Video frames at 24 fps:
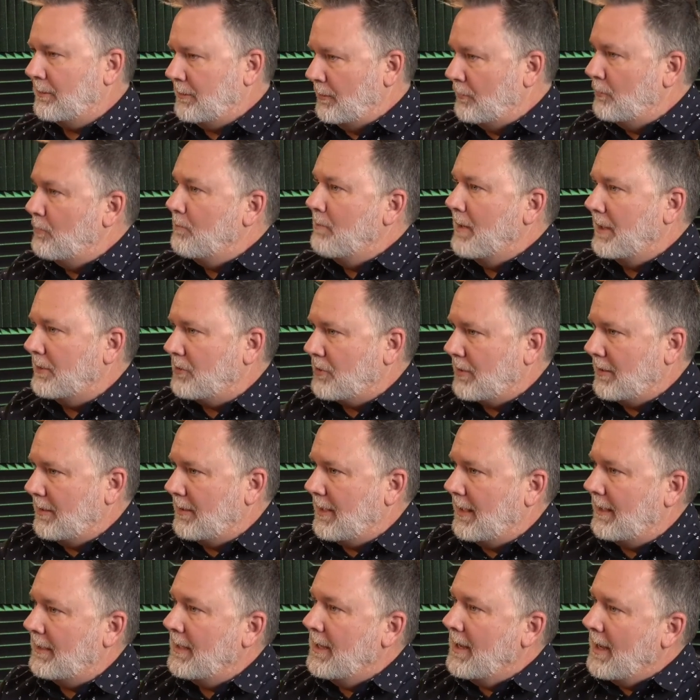And you mentioned
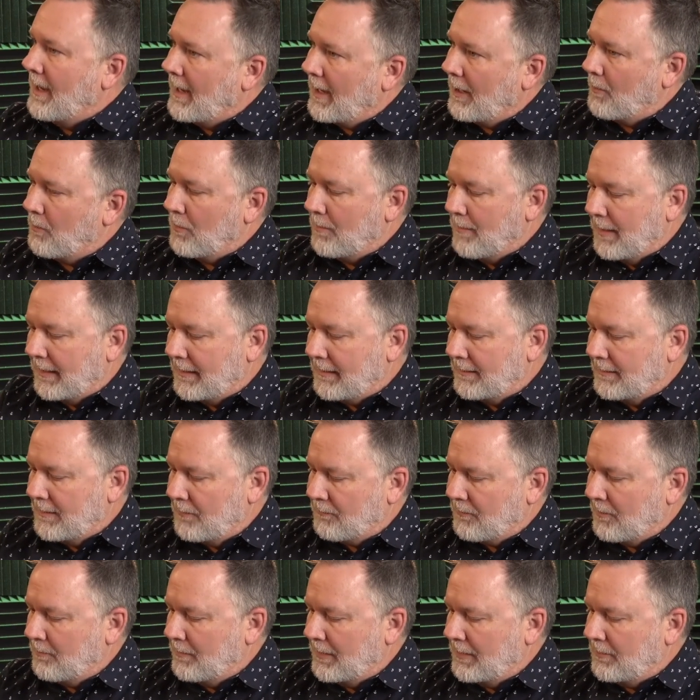that, hey, we're making
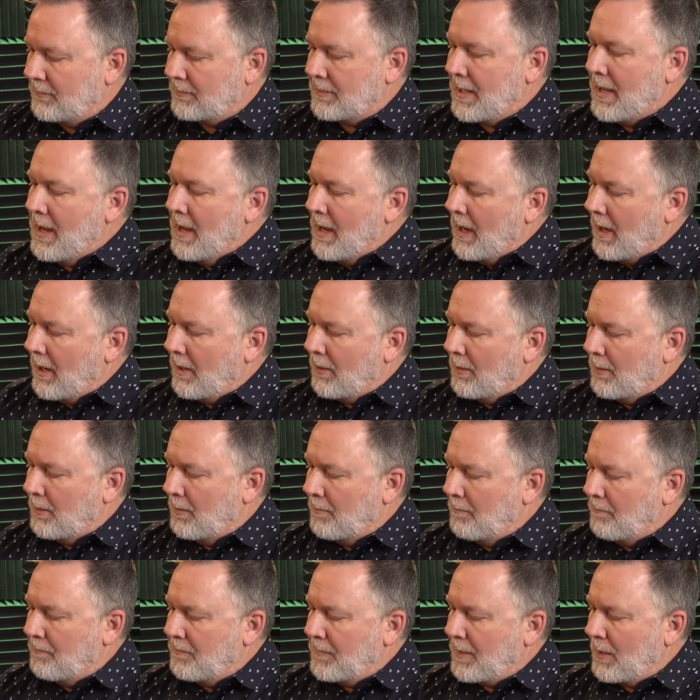different meals.
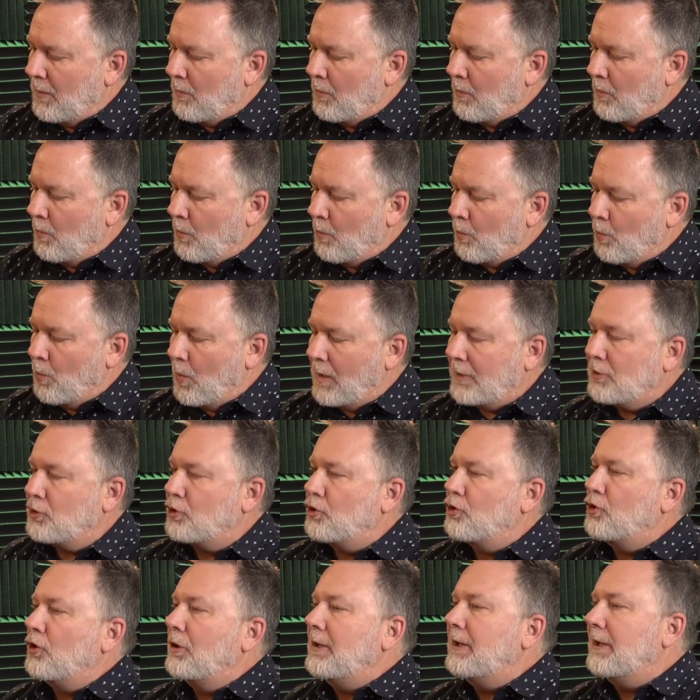What
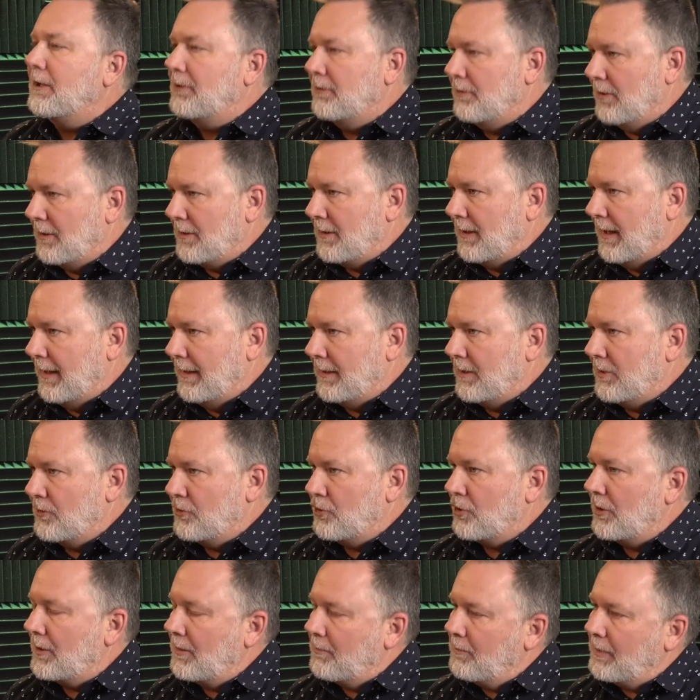should it look like?
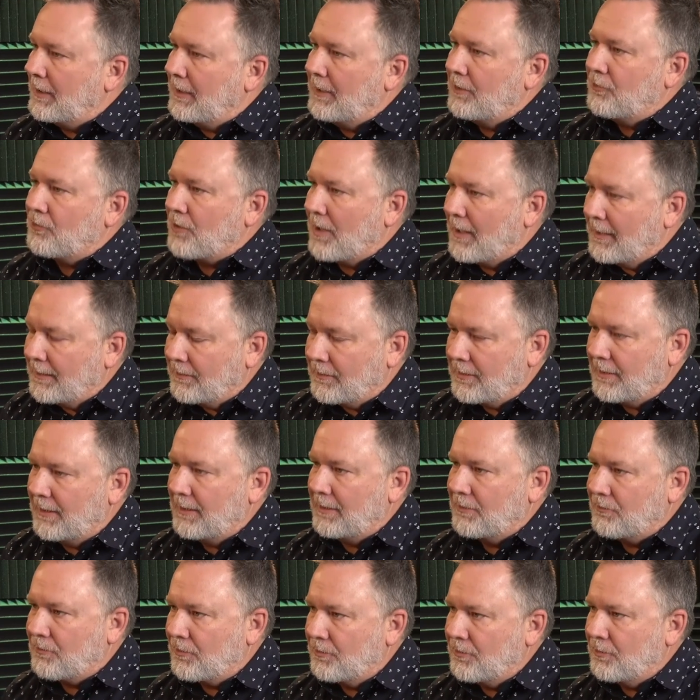Should it be trying to
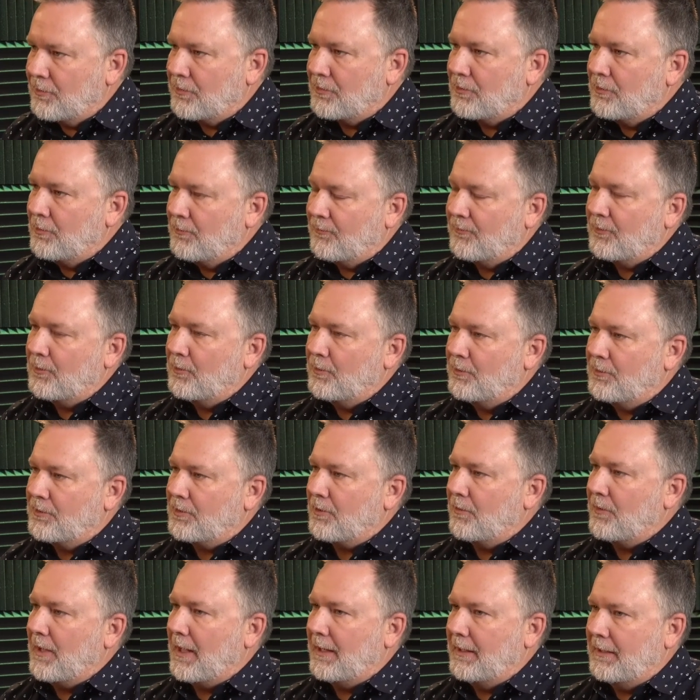introduce new foods
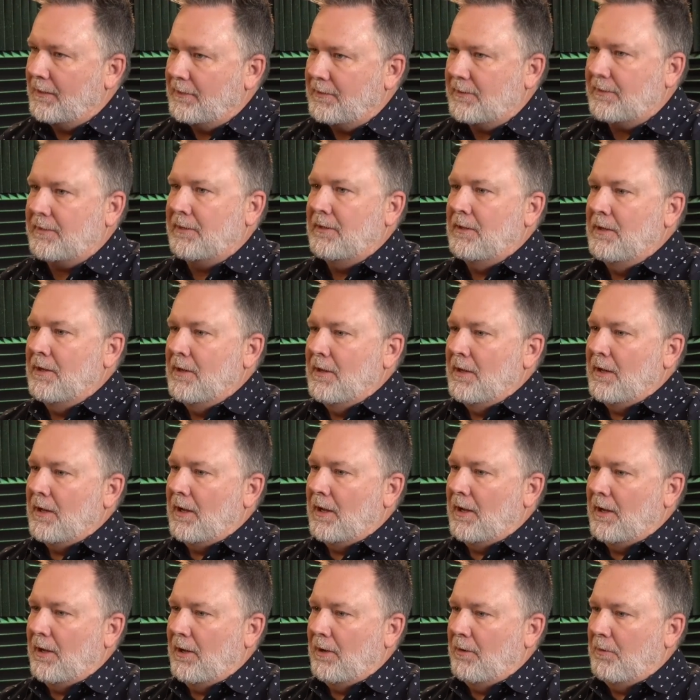so that it's,
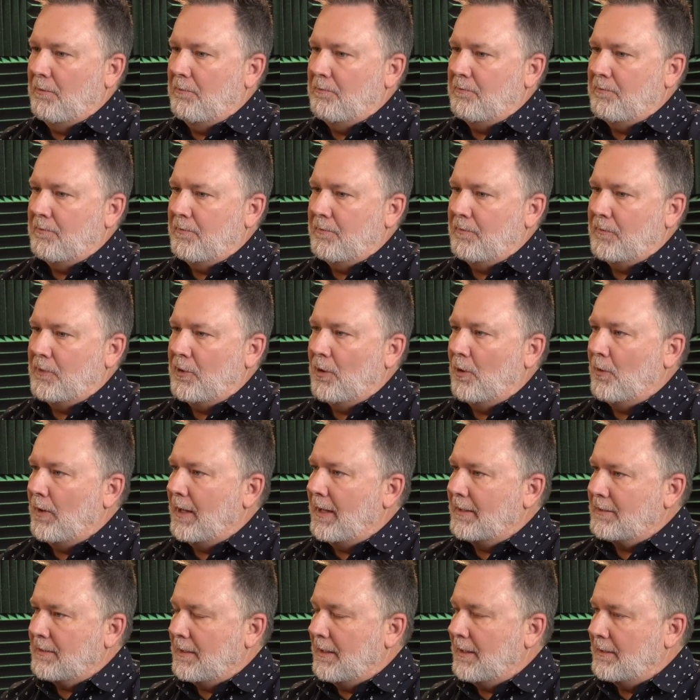
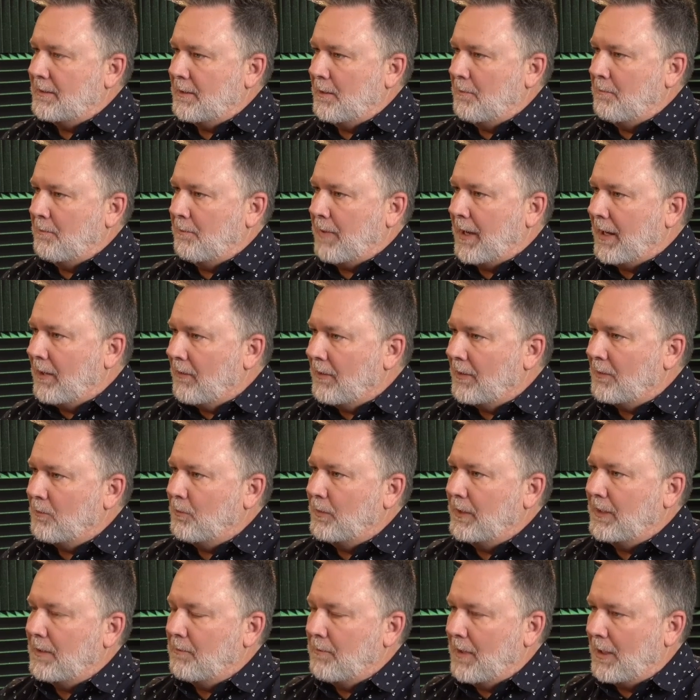as a parent,
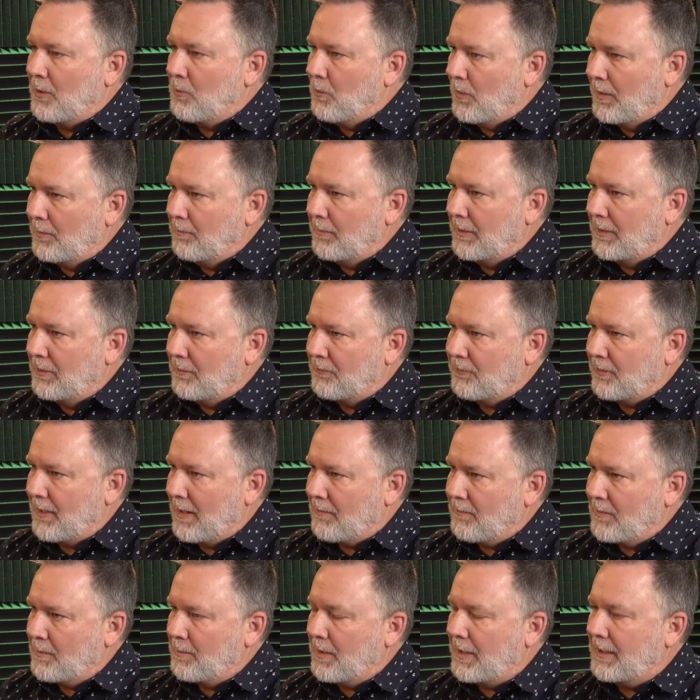we can make one meal for
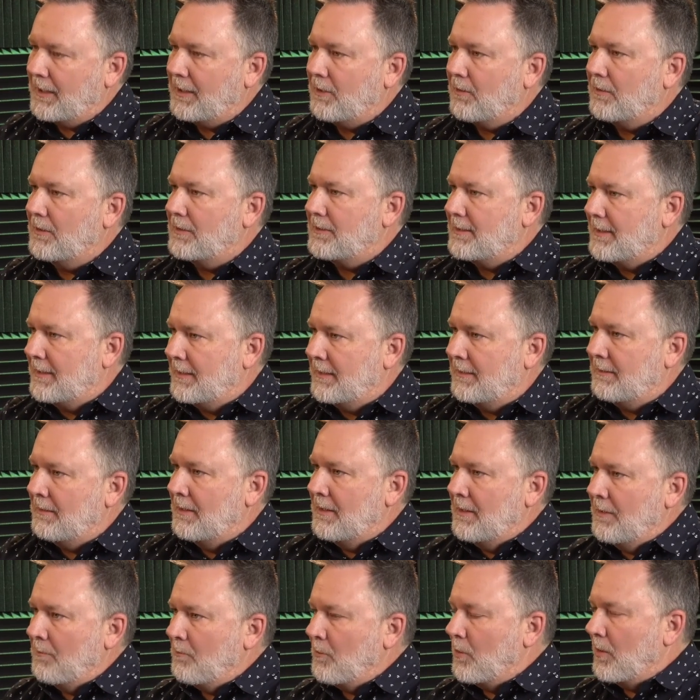everybody? Or is it
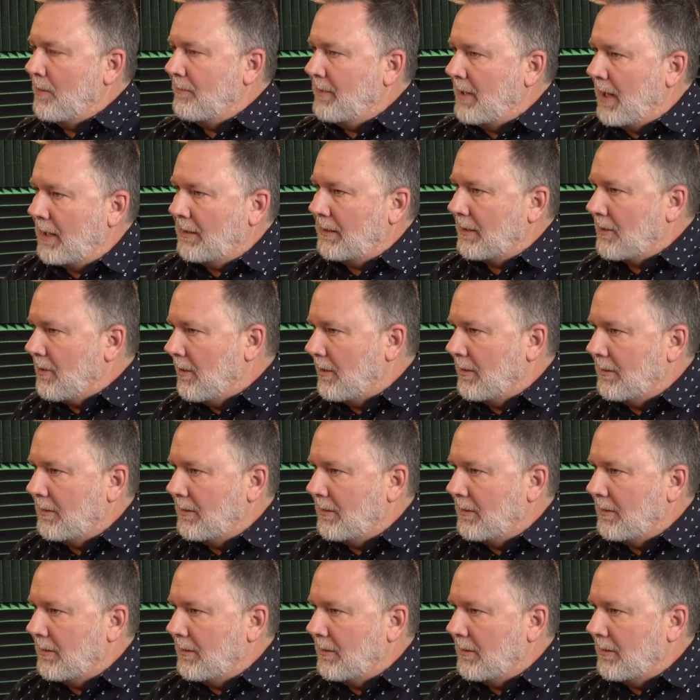more of an a la carte?